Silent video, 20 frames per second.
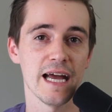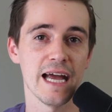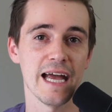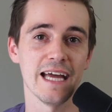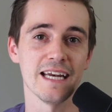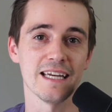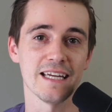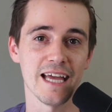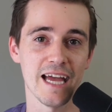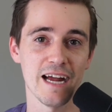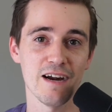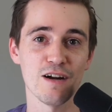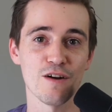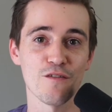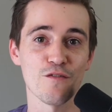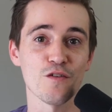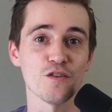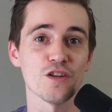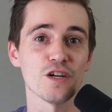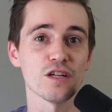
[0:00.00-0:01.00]
and carrot
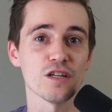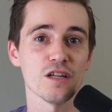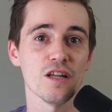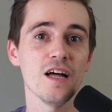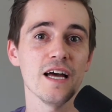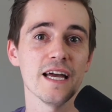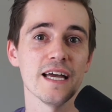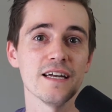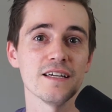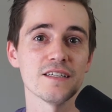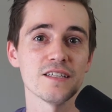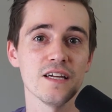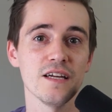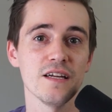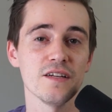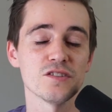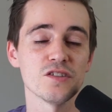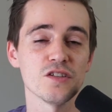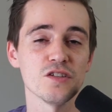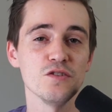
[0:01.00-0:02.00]
for the client,
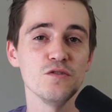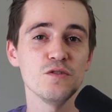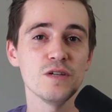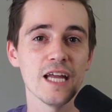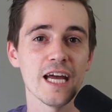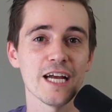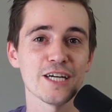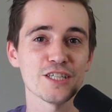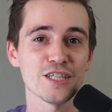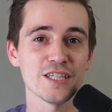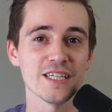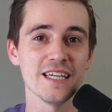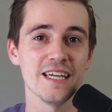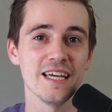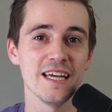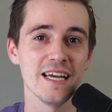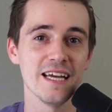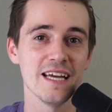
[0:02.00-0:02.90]
so that you can actually